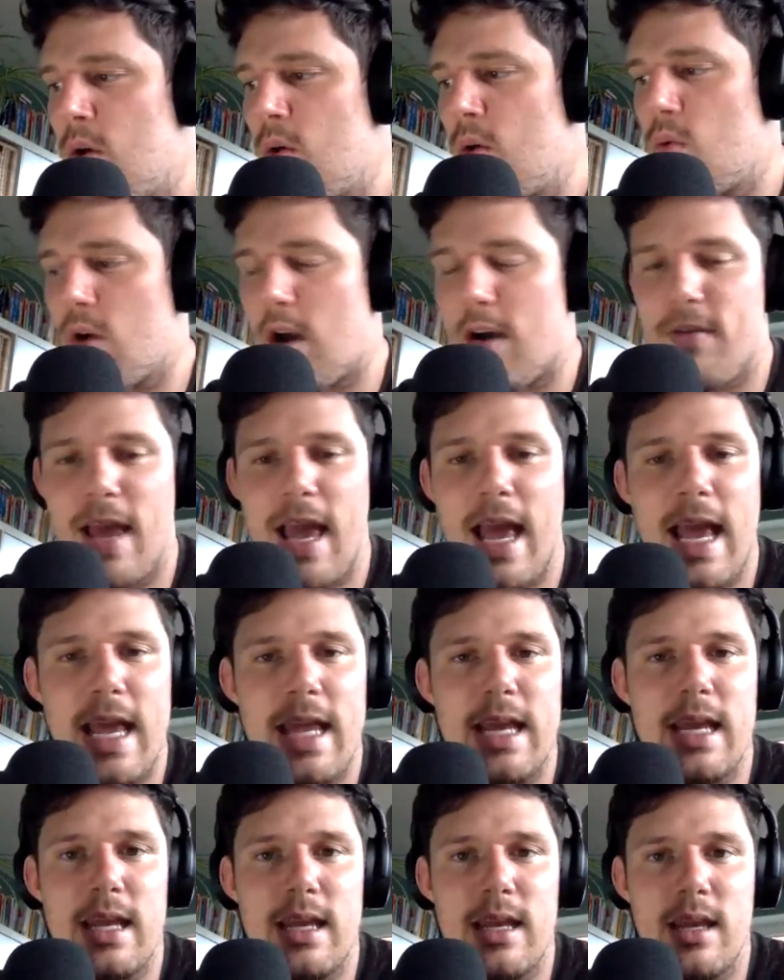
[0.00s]
where I've
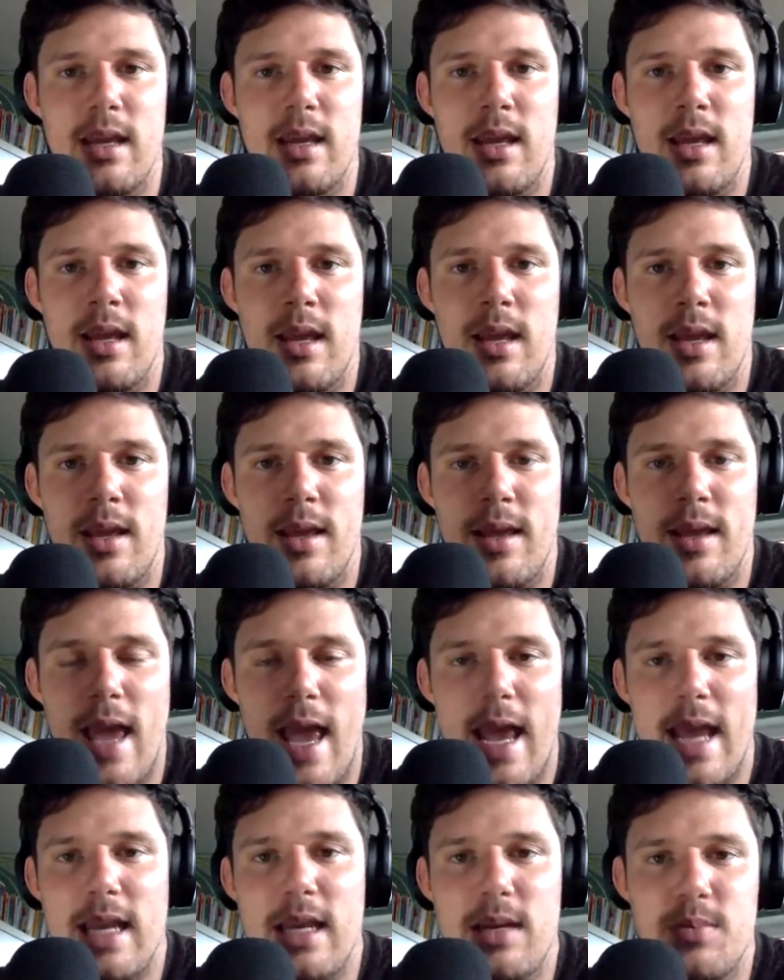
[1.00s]
hated
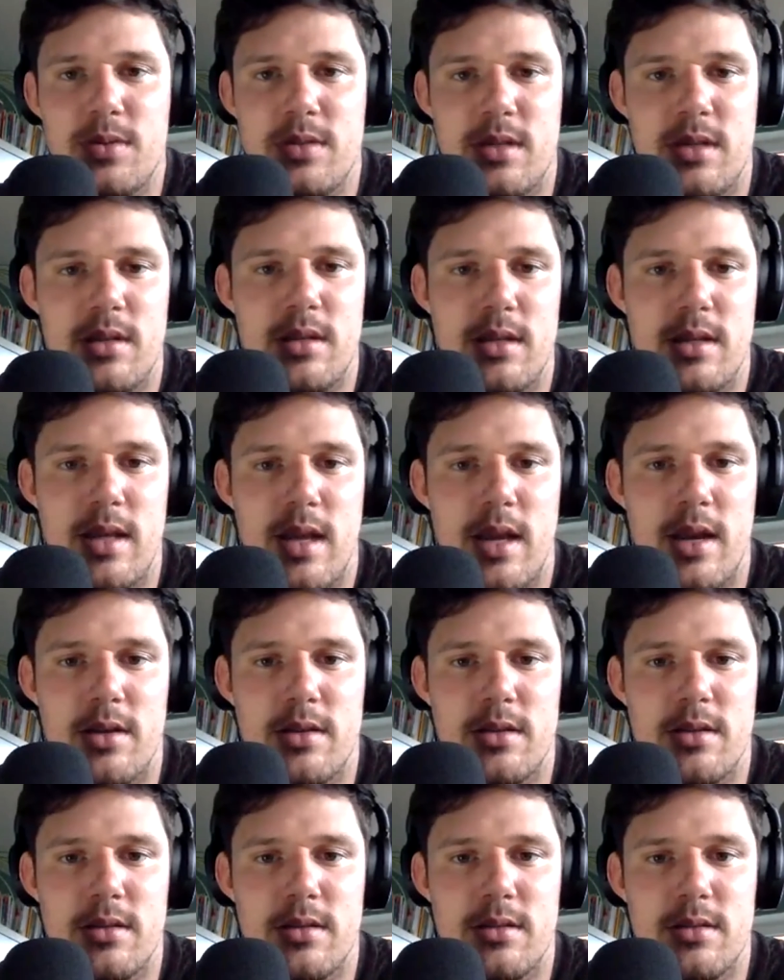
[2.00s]
80% of the
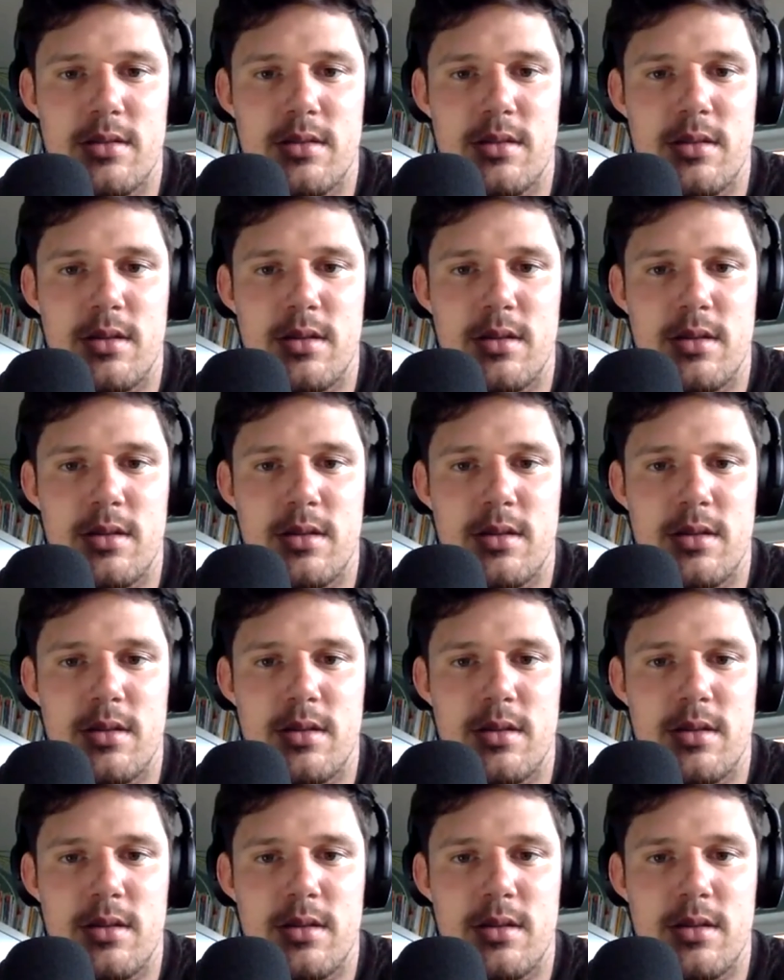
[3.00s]
characters.